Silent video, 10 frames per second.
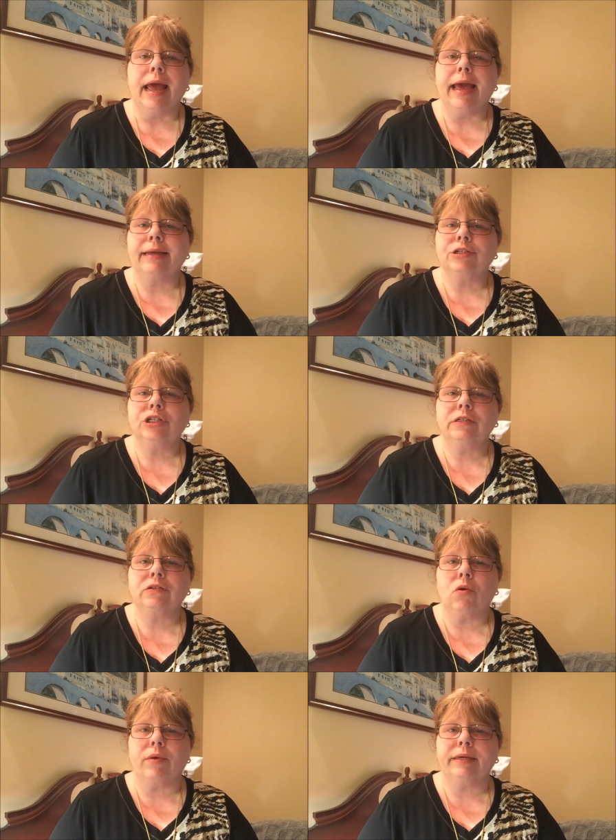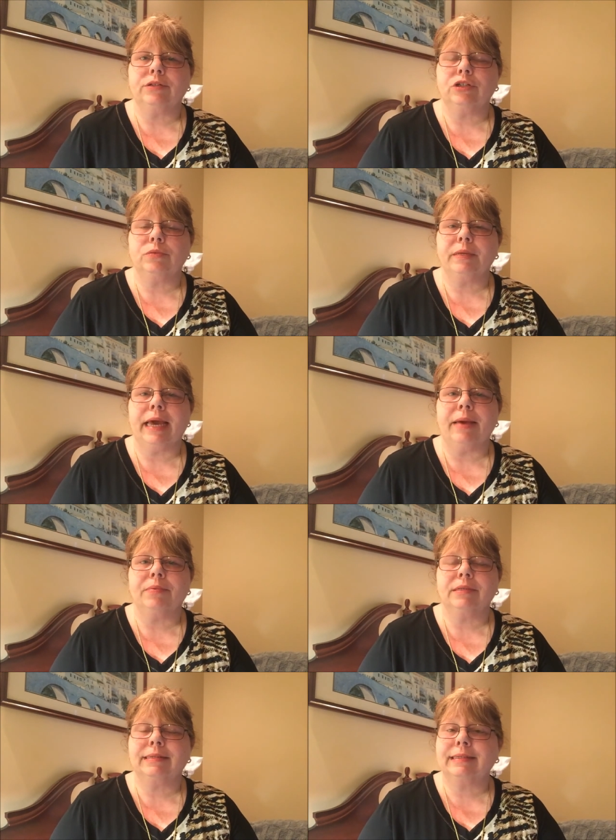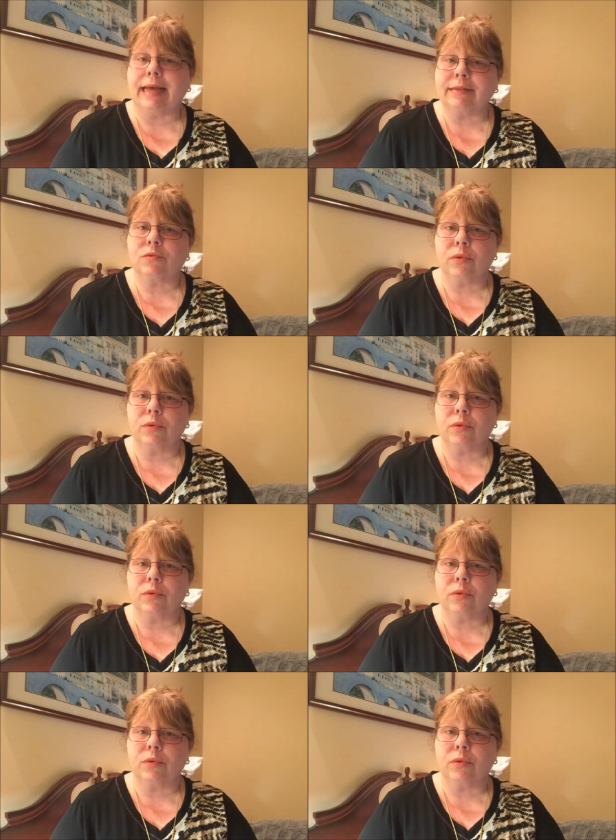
and she's going to be able to sense